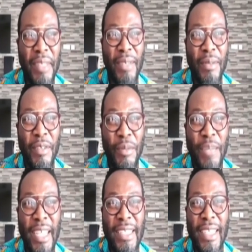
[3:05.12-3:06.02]

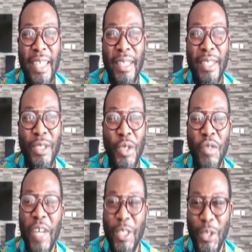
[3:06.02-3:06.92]
Rebecca said, so
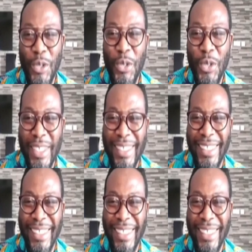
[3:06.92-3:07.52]
far, so good.